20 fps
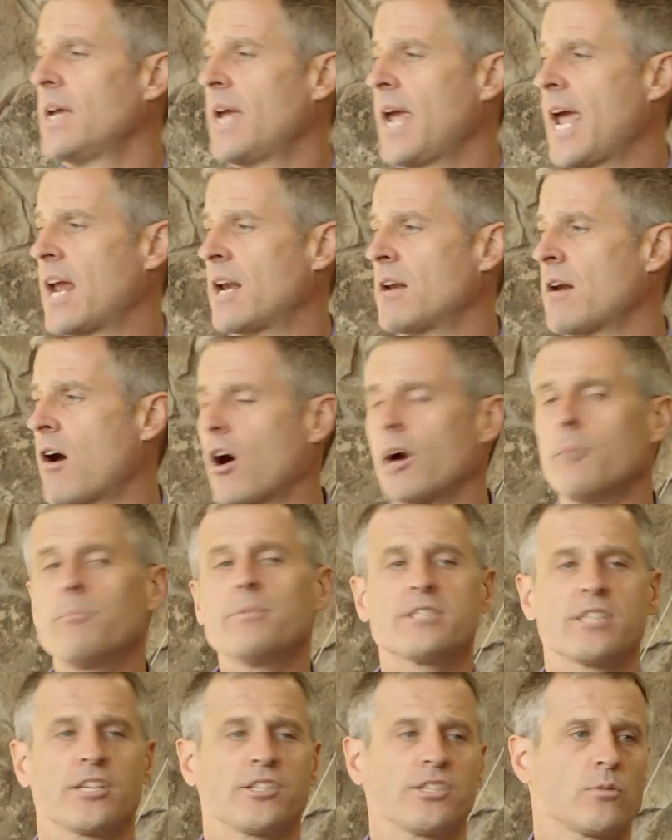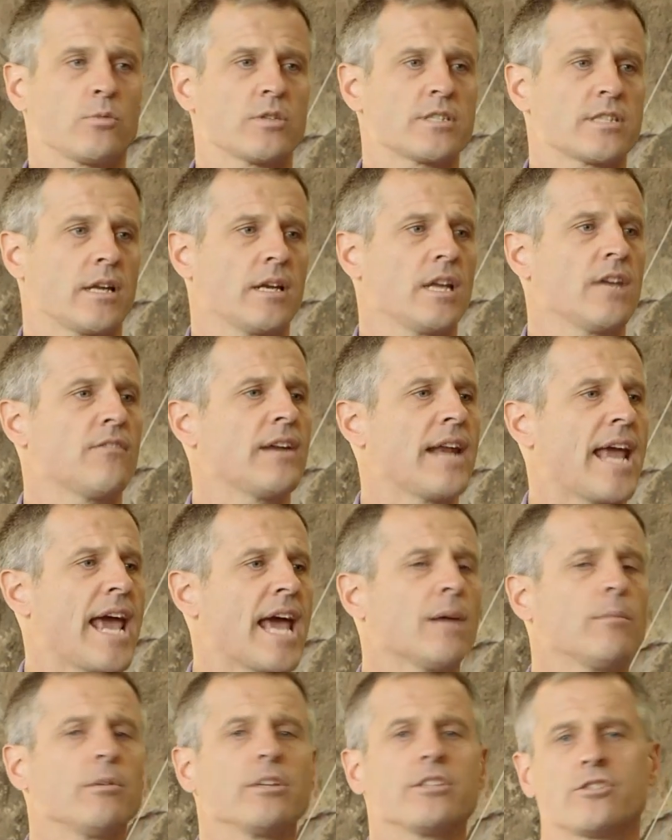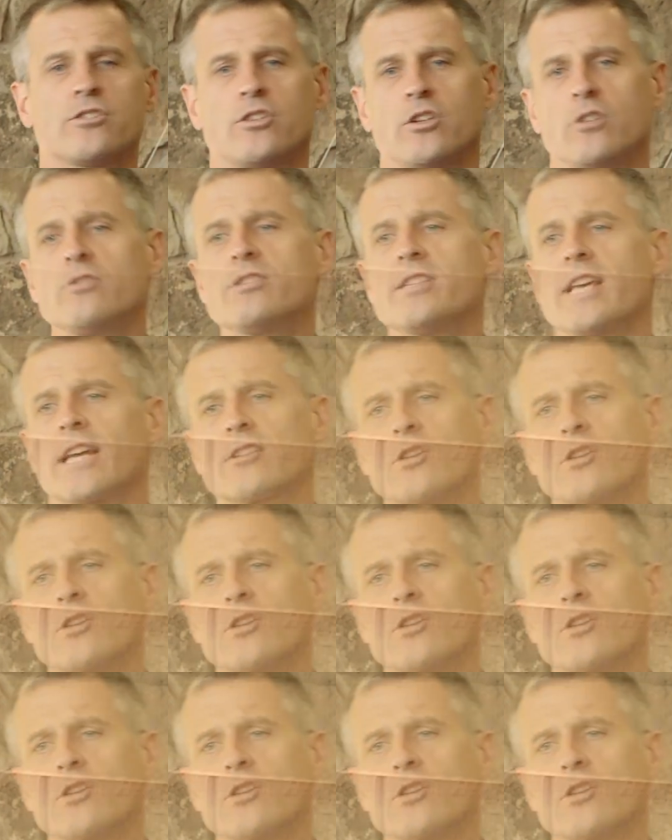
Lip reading: And our position was that if an animal is too sick